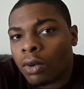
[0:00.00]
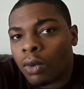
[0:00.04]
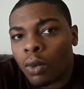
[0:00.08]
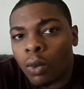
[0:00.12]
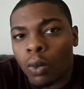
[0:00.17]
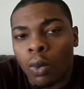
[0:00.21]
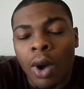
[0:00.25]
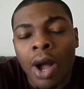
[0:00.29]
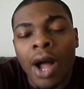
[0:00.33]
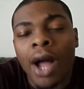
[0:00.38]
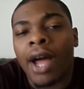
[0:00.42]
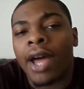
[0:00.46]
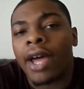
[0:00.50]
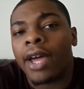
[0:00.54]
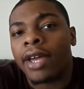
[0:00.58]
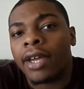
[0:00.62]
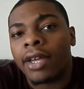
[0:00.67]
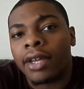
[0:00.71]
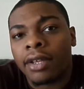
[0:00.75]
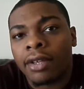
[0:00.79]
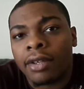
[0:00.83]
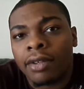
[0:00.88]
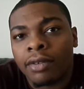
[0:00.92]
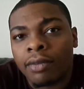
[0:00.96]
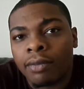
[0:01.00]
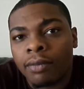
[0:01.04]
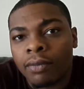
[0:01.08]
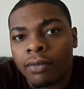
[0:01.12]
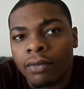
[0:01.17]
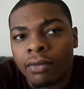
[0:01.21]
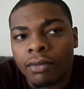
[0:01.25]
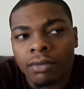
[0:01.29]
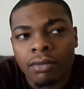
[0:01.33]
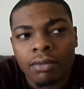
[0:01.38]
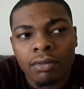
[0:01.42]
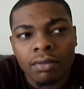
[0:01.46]
why?
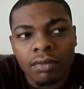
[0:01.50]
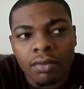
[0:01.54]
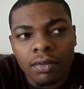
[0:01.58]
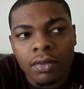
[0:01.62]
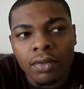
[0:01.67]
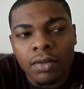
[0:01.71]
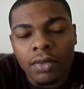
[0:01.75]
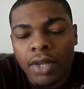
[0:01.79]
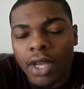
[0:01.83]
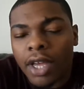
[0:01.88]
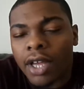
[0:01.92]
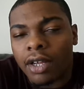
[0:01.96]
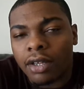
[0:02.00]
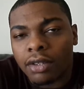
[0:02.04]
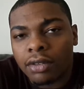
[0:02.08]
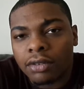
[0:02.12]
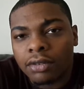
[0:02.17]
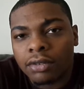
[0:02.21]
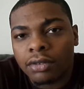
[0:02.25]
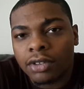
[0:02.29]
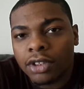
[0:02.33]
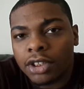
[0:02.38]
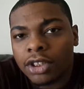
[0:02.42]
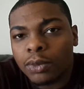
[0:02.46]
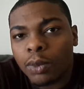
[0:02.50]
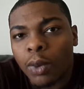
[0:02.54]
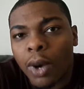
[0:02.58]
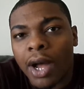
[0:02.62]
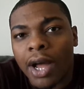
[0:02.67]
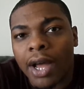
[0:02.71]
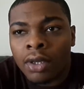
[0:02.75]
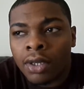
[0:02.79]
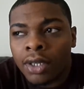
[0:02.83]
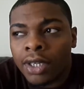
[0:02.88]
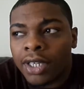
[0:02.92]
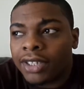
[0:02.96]
Yeah, just
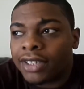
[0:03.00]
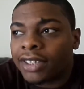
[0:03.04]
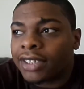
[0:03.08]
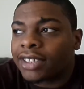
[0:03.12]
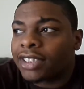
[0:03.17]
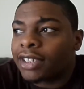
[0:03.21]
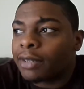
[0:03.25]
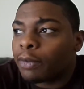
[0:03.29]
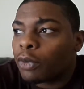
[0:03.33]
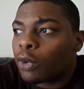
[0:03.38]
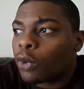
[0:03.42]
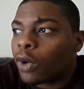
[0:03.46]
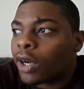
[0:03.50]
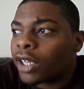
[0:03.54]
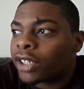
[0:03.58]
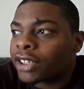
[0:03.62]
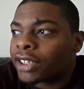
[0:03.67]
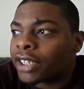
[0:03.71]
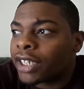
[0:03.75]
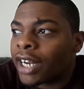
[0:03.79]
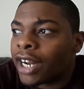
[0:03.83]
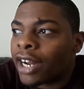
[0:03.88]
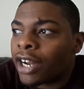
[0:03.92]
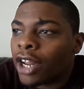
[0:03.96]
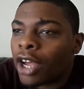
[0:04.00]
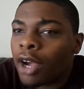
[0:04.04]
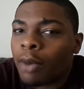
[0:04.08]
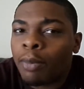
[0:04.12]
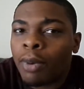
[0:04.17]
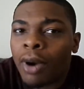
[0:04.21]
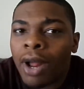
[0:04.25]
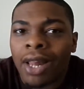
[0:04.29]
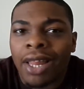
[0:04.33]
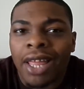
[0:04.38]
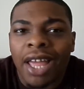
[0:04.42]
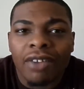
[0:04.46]
why? It's a simple question, and I'll
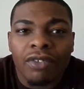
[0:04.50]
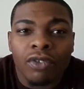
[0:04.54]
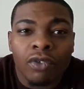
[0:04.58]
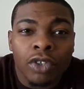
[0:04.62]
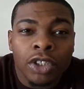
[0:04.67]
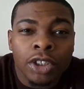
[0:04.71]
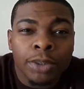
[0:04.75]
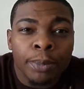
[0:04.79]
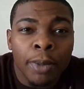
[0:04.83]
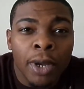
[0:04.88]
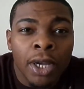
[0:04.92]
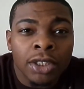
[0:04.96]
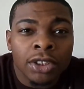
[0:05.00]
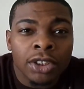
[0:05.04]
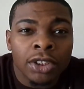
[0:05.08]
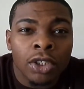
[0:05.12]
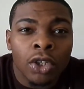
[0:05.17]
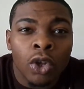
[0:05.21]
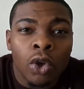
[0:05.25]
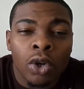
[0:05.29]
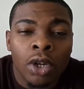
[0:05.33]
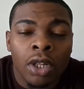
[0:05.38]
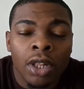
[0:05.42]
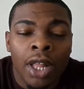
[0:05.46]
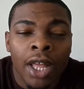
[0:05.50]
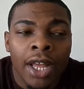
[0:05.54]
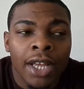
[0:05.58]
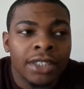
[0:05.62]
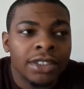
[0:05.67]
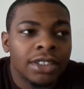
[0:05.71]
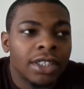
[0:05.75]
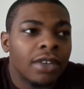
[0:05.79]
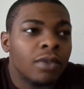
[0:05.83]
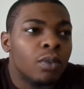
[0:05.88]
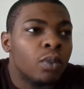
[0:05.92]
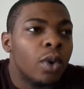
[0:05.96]
probably have a response along the
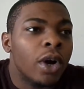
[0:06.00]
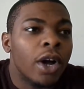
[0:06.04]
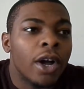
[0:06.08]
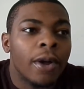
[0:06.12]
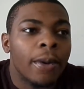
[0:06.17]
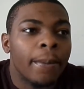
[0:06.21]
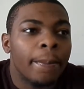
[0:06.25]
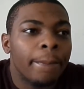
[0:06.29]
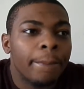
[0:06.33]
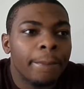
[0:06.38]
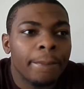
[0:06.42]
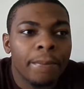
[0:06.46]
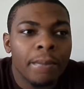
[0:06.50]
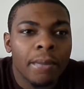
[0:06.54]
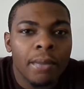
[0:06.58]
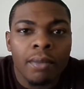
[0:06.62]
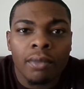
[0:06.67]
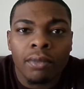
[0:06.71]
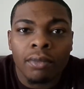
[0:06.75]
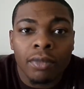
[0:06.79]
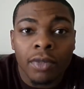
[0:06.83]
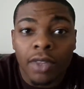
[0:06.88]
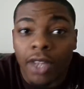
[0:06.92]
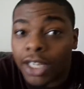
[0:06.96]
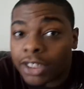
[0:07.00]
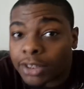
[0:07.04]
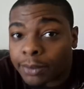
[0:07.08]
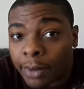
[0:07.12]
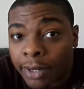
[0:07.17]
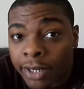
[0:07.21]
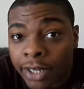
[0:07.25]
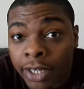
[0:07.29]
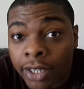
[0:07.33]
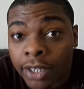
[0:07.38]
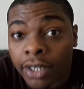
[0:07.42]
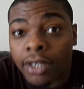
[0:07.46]
lines of, well, that's
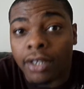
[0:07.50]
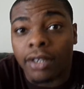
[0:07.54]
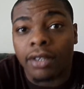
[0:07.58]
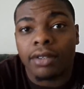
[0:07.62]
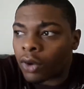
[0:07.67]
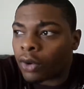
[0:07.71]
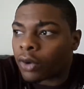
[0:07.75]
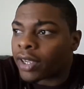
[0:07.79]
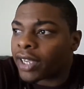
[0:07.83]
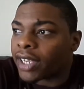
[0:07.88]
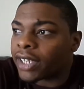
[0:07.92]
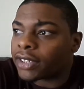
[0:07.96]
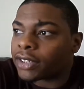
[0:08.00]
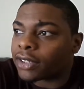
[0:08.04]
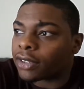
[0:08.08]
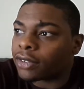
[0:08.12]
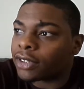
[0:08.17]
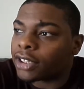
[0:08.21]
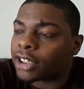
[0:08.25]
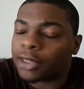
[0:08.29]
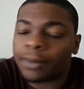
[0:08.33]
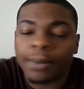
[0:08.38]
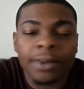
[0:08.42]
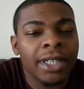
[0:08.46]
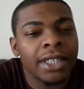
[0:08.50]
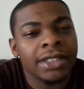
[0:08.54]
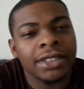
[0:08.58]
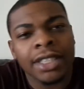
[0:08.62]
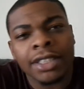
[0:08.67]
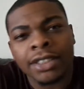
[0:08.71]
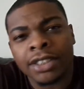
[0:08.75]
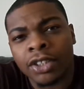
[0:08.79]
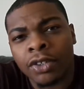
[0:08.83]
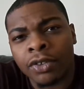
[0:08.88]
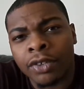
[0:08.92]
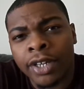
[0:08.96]
my nigga. Okay, so just because
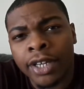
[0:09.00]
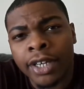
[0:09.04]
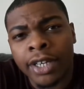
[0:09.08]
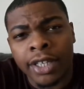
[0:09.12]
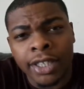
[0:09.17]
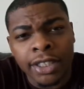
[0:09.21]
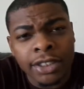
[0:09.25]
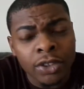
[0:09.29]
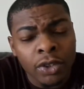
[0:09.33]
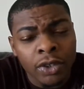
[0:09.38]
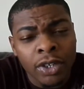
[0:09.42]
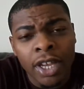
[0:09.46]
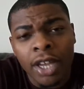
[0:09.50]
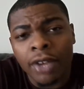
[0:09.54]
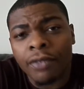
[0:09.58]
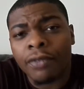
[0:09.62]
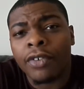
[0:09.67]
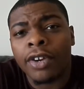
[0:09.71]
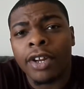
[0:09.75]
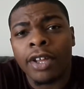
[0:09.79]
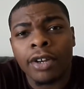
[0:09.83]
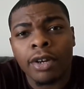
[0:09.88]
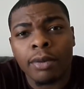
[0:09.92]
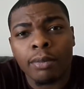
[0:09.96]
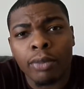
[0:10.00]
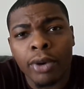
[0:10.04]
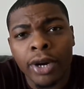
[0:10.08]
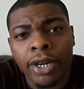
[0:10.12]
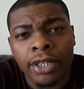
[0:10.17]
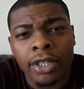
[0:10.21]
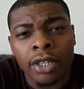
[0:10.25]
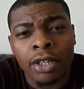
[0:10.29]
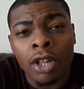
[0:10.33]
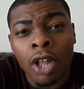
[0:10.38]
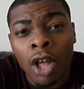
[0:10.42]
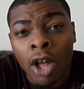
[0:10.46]
that's your nigga, it's okay for them to
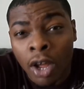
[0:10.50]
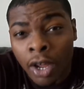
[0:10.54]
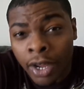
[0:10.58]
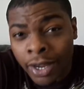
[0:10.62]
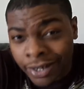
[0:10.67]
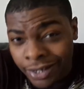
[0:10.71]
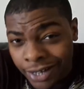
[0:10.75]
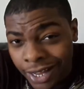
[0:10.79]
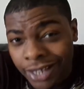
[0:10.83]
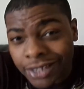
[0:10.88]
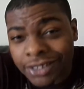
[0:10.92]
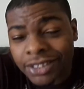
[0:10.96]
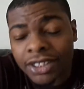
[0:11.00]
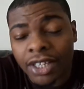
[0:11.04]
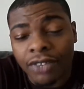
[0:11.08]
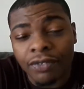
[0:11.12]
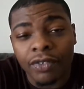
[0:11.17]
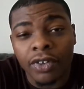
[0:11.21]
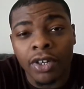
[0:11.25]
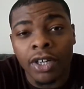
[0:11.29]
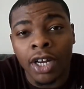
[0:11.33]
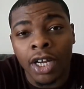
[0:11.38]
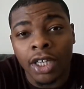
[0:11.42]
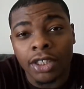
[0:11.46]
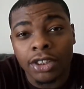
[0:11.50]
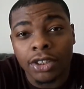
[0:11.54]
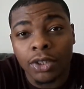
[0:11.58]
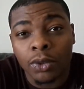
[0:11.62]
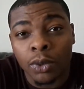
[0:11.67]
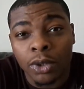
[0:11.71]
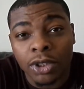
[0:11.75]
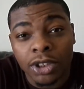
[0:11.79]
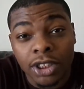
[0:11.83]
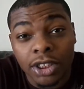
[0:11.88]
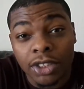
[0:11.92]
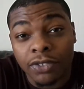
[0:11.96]
break the law and not suffer the
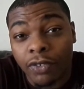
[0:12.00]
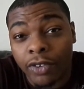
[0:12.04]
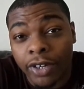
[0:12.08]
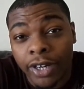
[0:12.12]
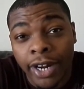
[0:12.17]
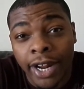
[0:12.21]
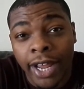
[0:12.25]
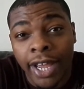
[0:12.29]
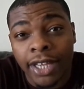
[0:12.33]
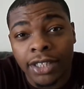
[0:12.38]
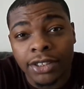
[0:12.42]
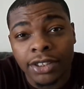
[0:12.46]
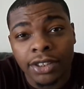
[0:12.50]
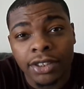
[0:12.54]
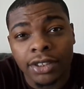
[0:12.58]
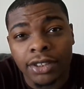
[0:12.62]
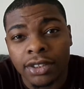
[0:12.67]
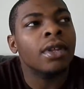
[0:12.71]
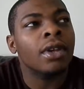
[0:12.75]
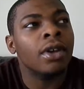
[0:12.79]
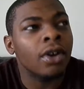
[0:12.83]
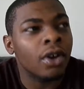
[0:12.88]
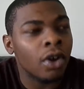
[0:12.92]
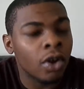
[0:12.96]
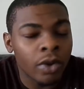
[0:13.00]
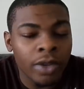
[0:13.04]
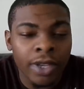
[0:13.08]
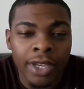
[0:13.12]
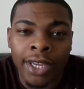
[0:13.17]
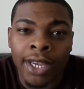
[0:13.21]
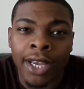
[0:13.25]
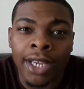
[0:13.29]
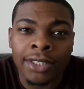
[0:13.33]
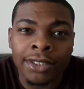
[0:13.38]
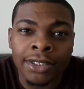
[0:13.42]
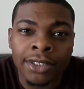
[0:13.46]
consequences for their actions. Oh, okay,
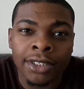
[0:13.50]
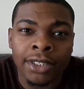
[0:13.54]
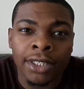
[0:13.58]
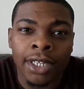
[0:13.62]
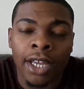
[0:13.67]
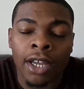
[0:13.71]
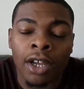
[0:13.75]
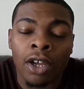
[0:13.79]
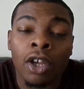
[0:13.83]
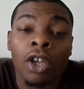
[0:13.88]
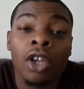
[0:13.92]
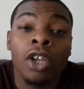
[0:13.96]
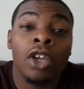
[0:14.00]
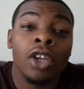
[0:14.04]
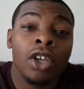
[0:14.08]
I see now.